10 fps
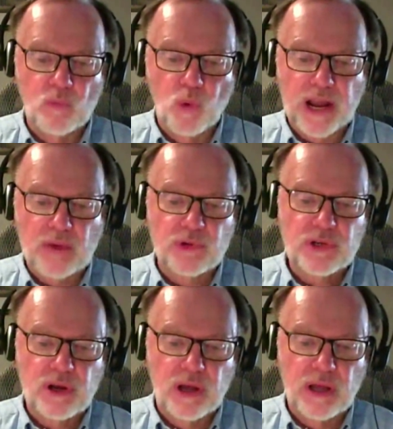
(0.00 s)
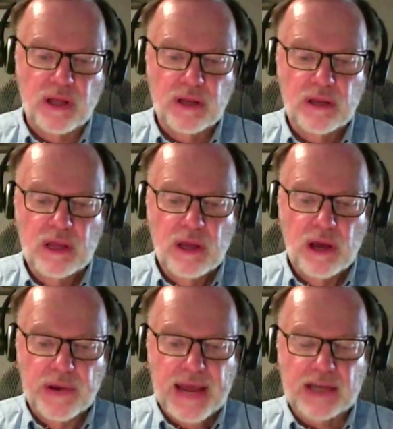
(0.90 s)
what I would call
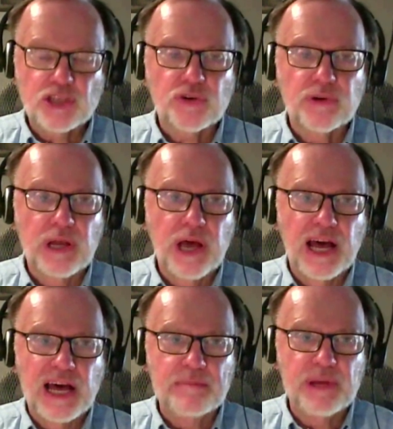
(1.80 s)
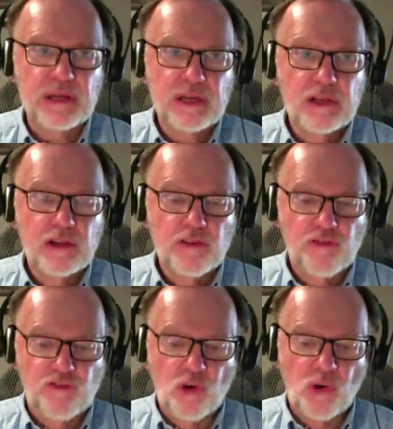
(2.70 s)
a natural hub
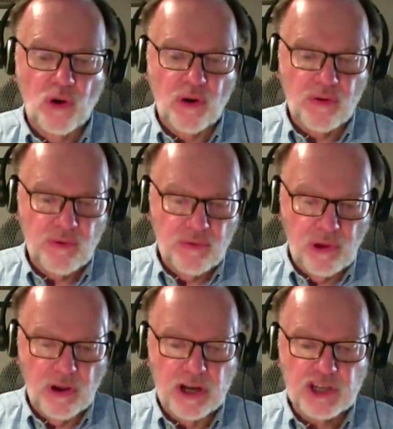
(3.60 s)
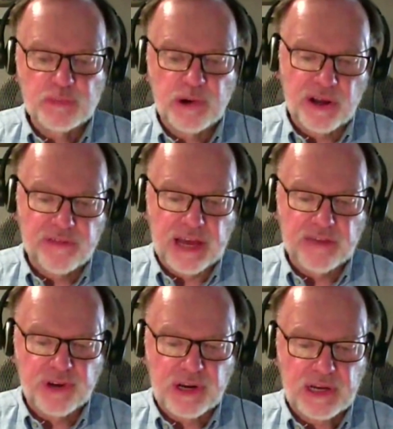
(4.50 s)
for a large part of
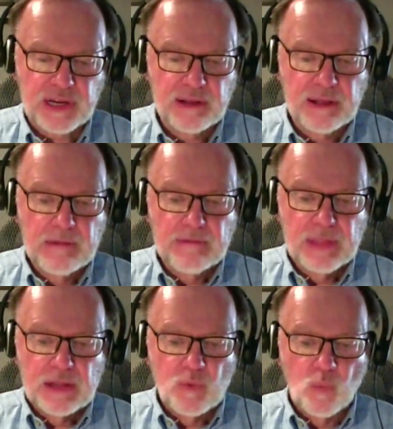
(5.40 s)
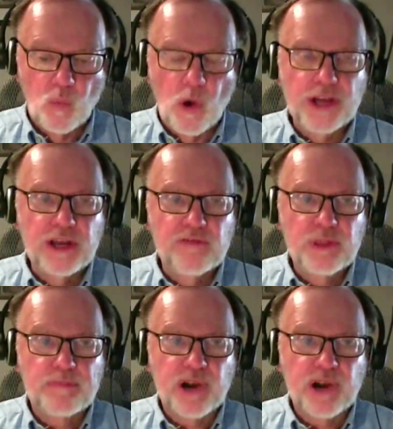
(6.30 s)
Africa. One of the